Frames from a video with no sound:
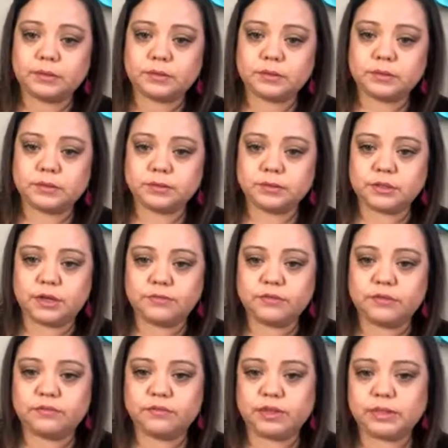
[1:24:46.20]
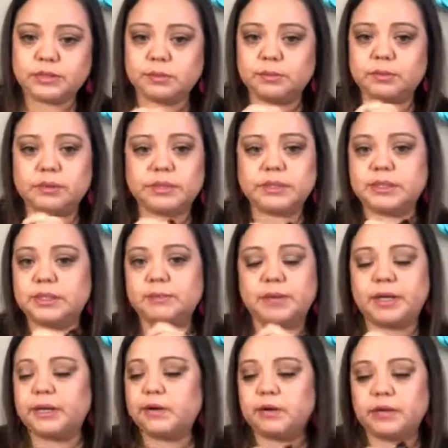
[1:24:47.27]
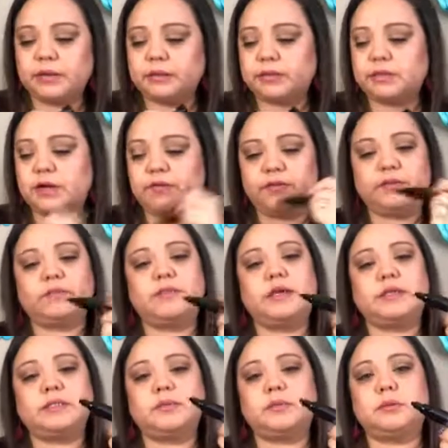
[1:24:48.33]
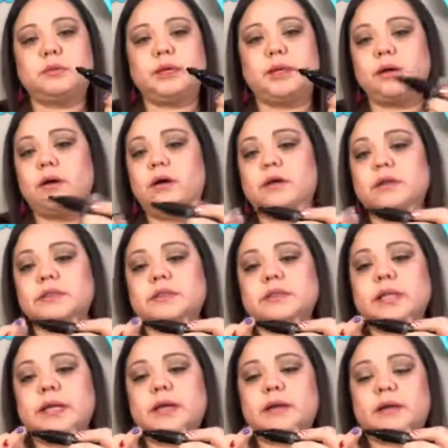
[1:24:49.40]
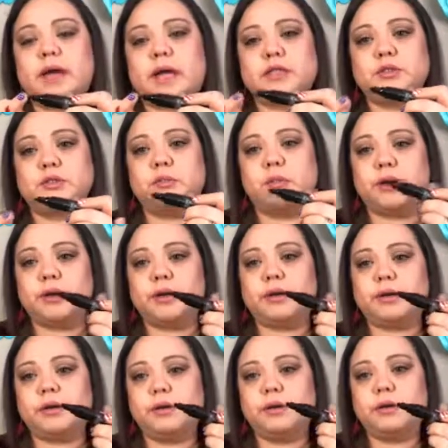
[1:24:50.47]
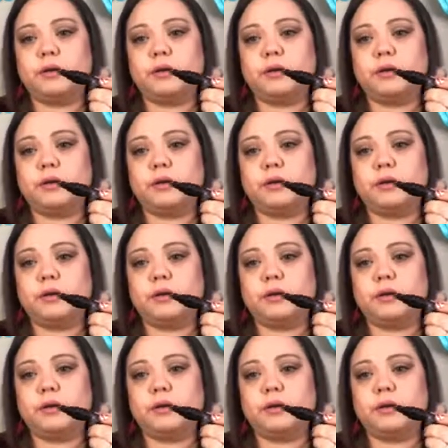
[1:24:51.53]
So soft and flexible. Cause see, mine aren't soft and flexible at all. It's like an actual marker.